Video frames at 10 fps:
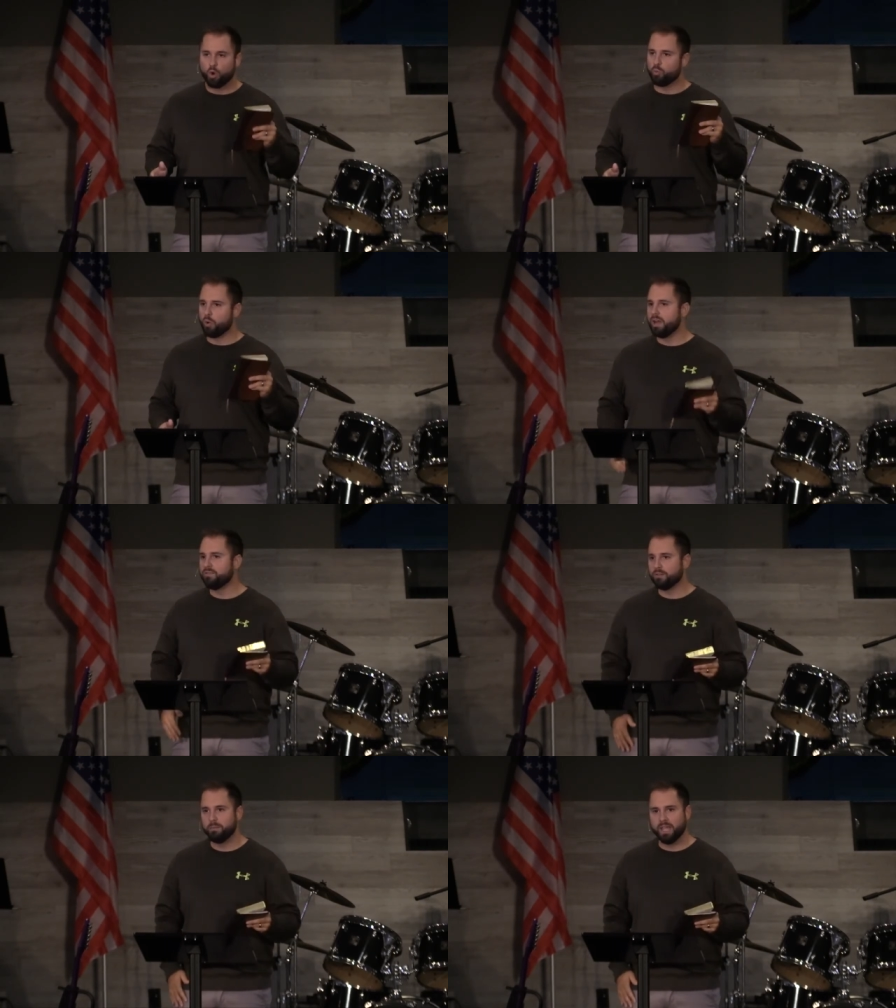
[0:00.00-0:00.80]
run
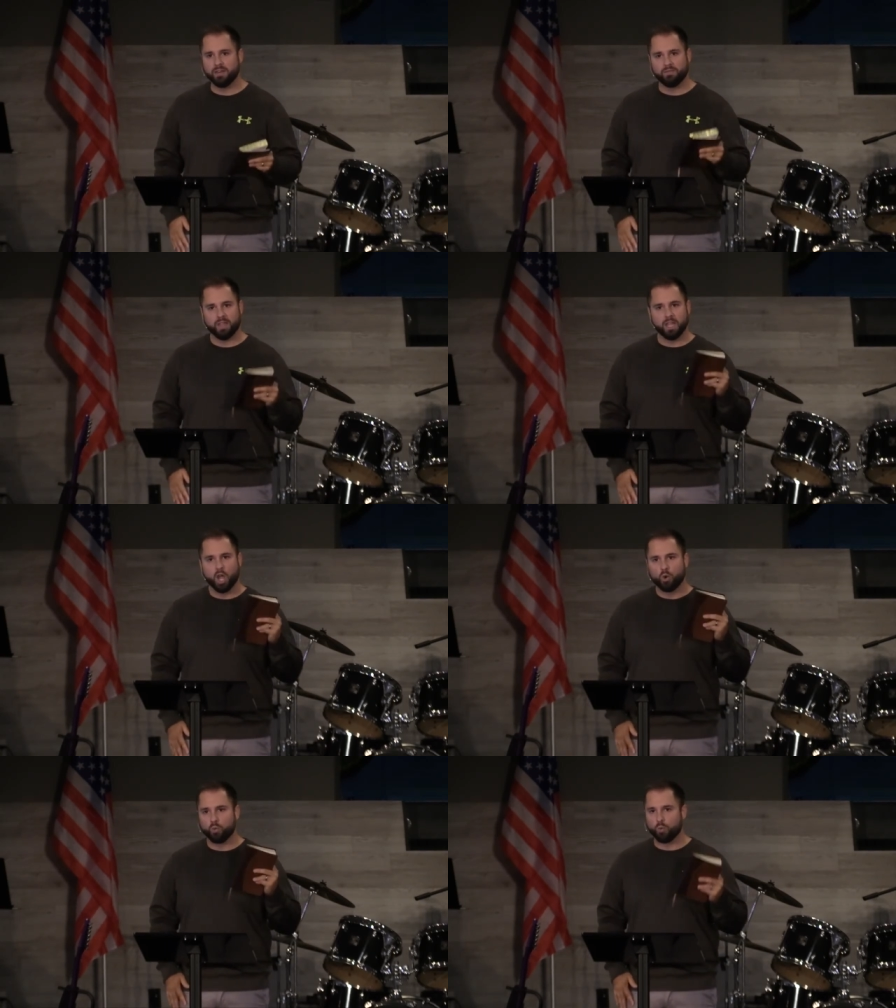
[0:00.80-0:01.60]
from envy,
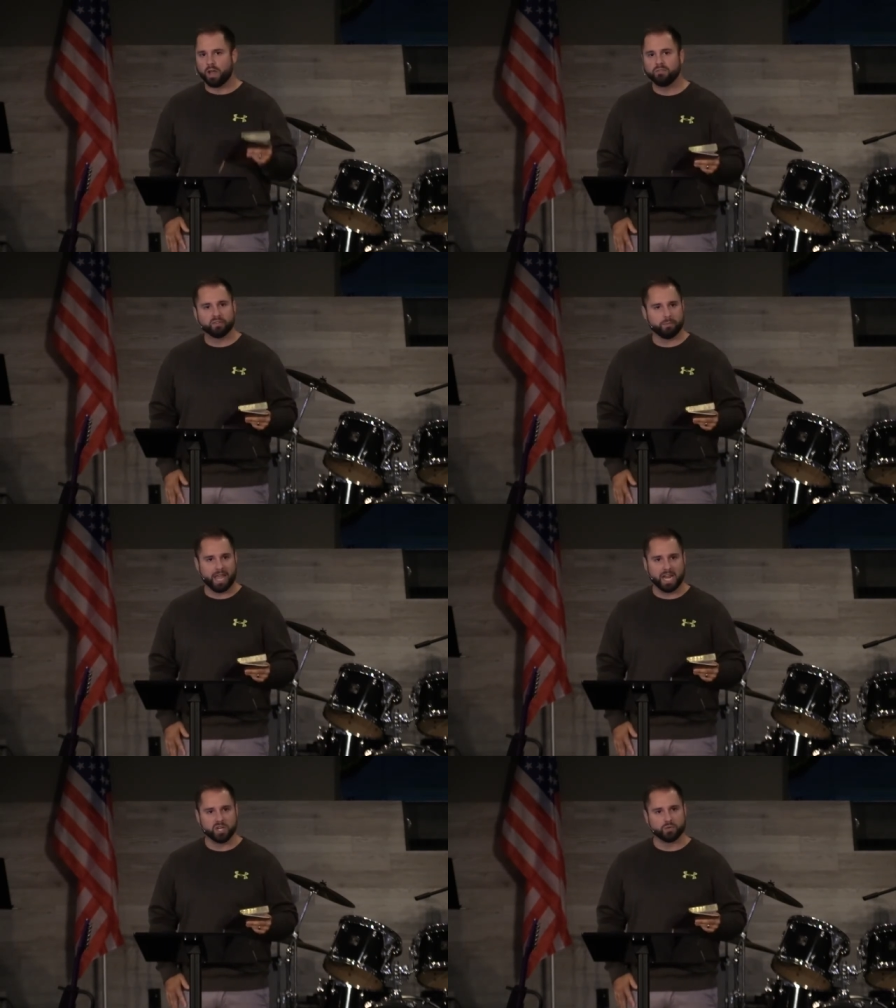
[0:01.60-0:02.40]
run from
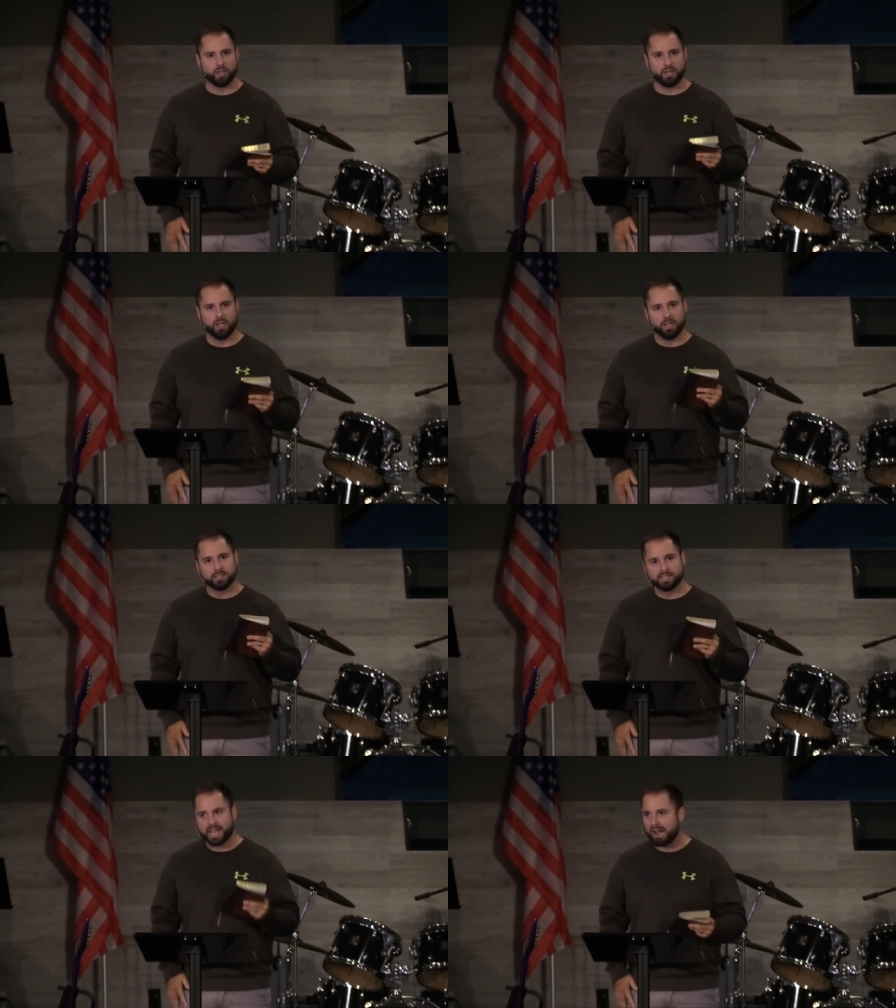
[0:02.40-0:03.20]
hatred,
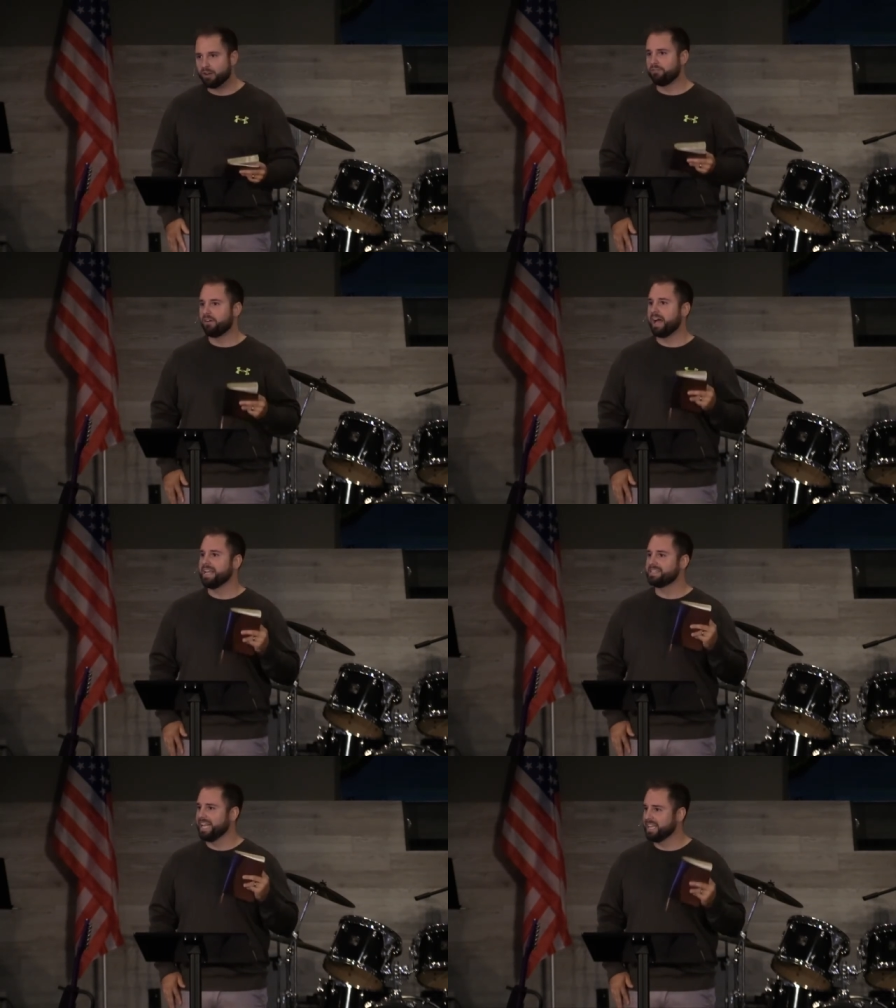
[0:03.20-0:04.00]

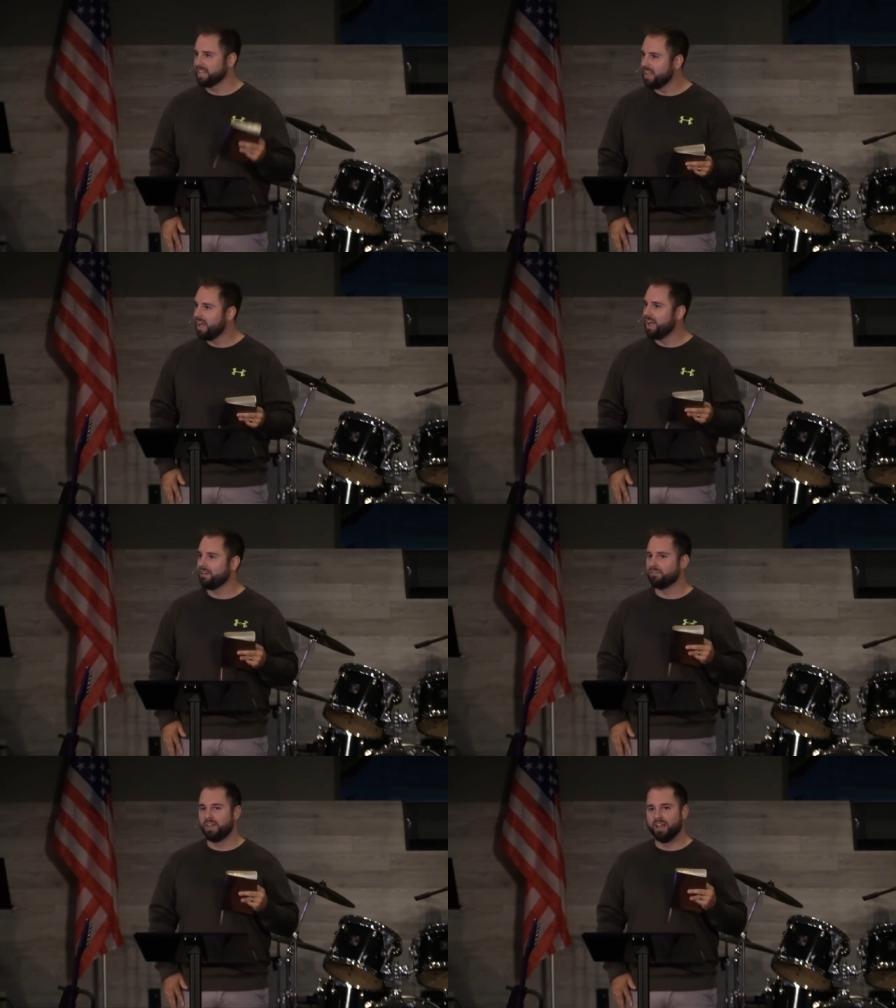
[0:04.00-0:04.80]
sacrifice and
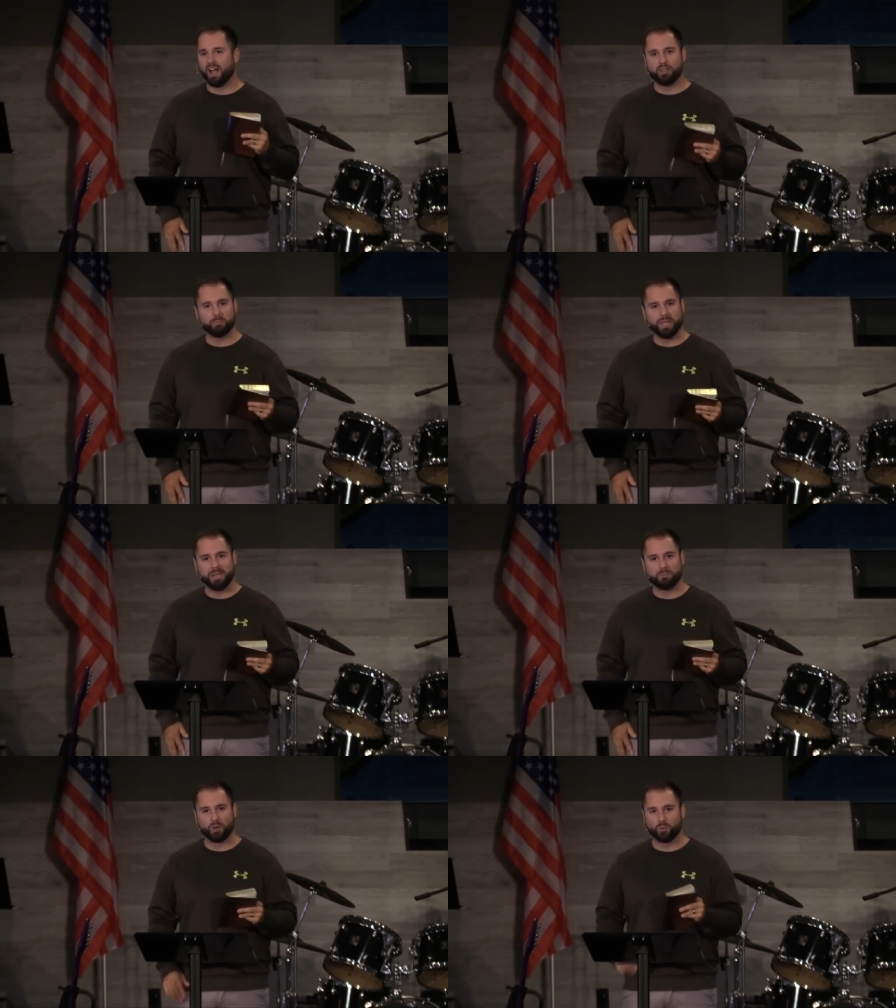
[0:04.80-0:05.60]
love other
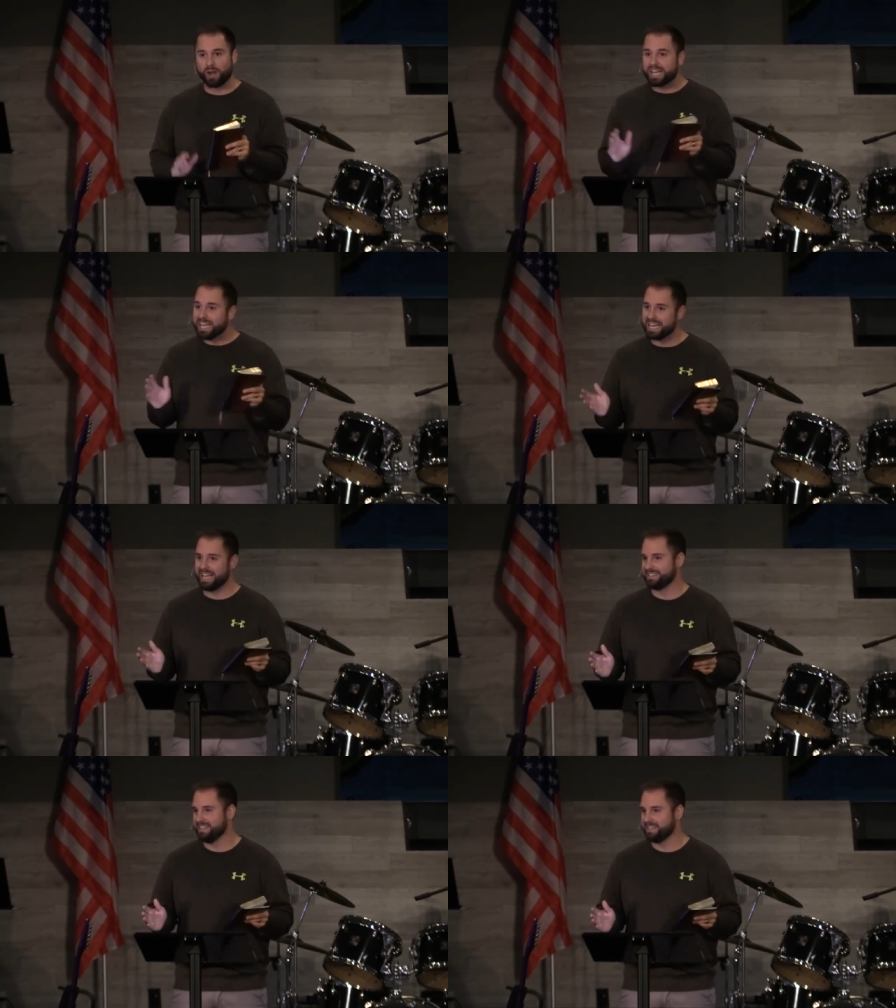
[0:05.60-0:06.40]
people and
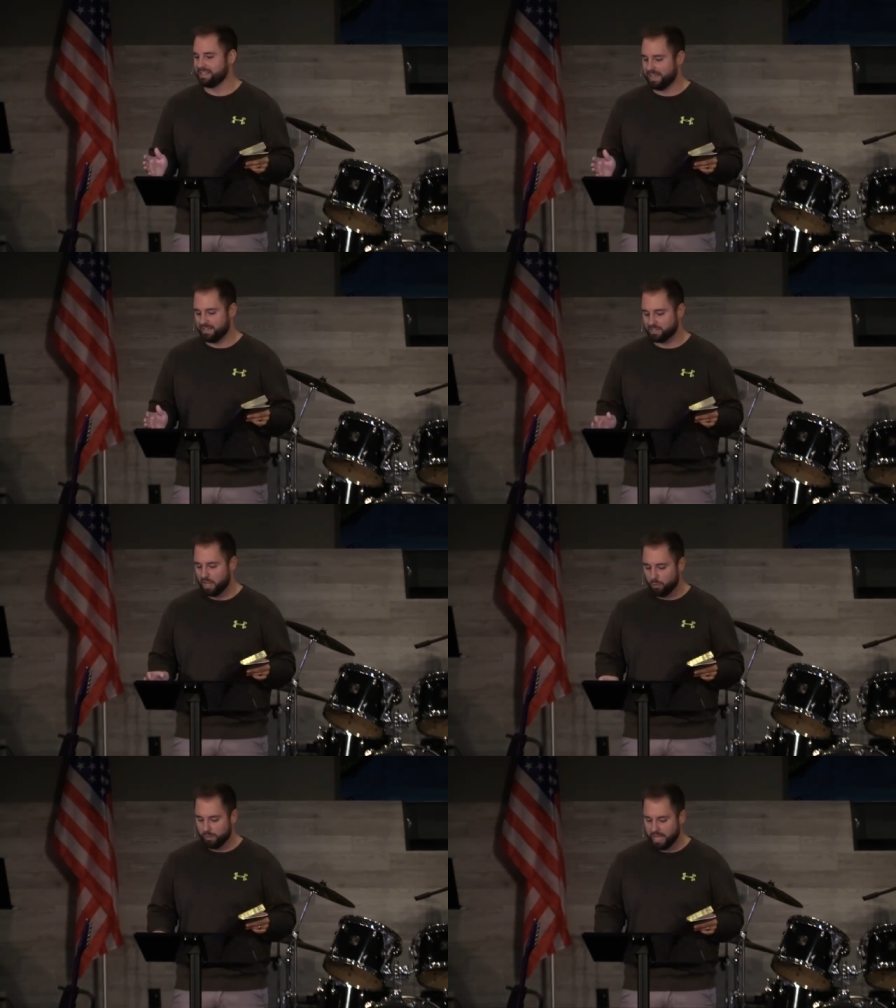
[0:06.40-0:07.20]
recognize these things
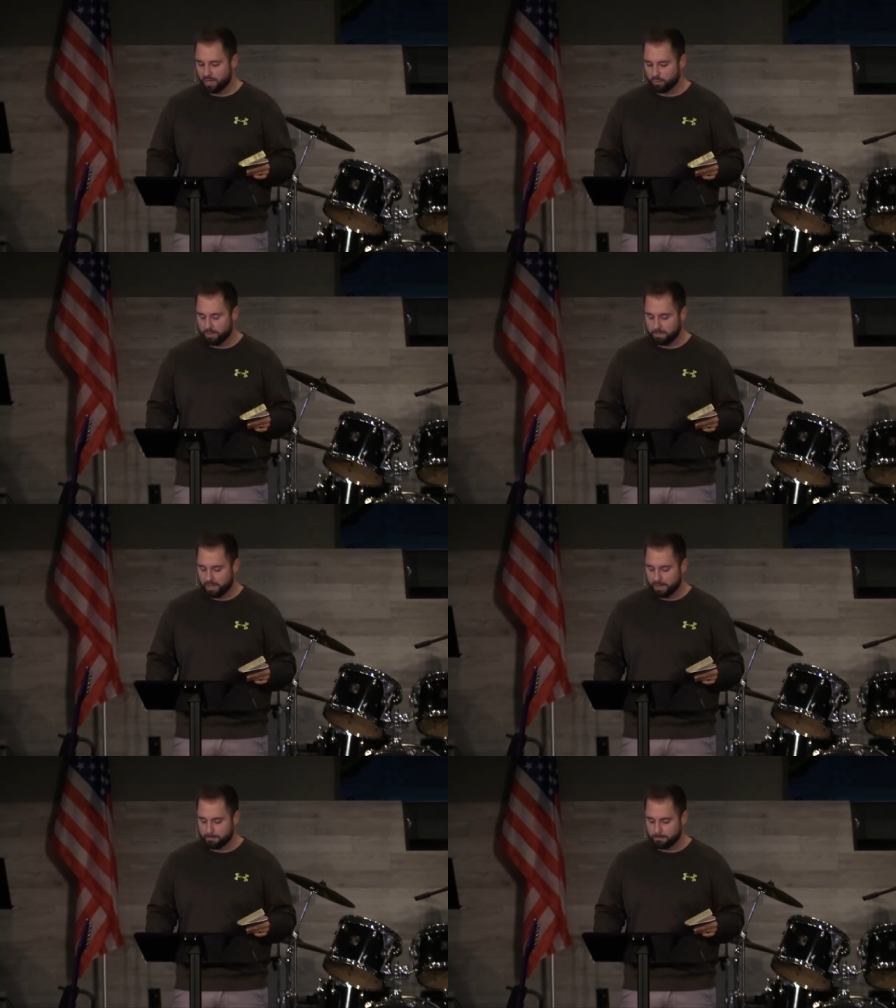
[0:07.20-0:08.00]
when they creep
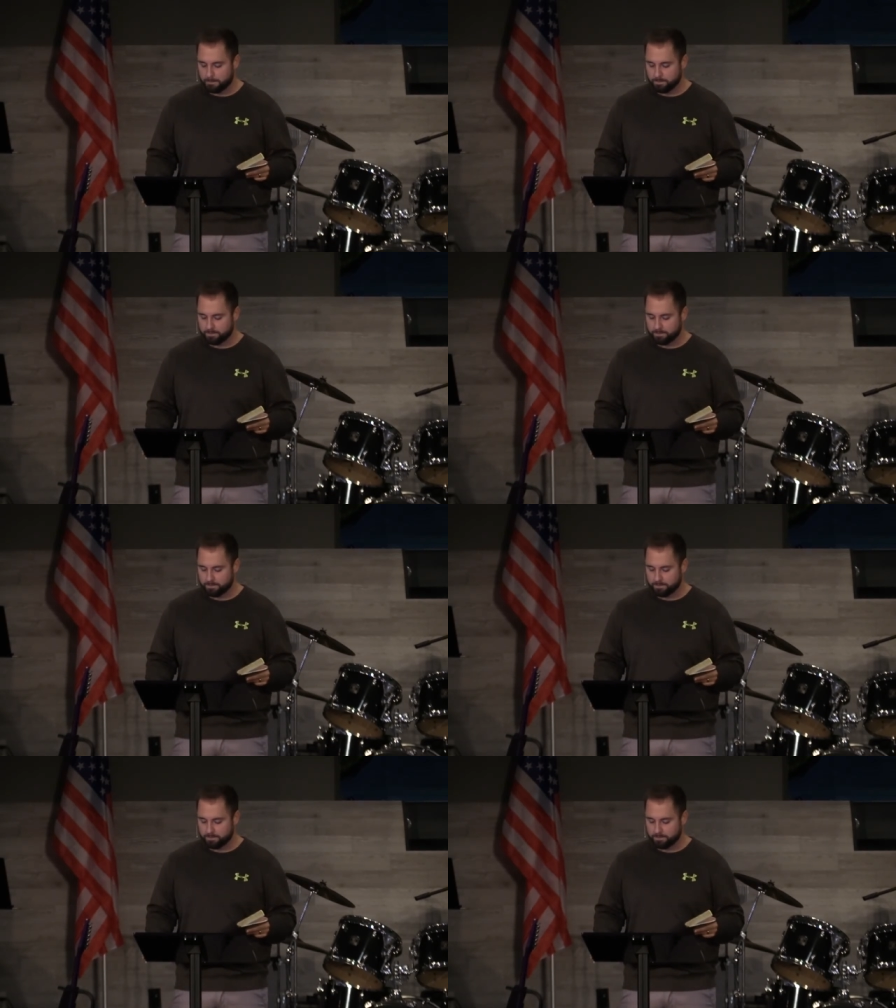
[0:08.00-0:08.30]
up.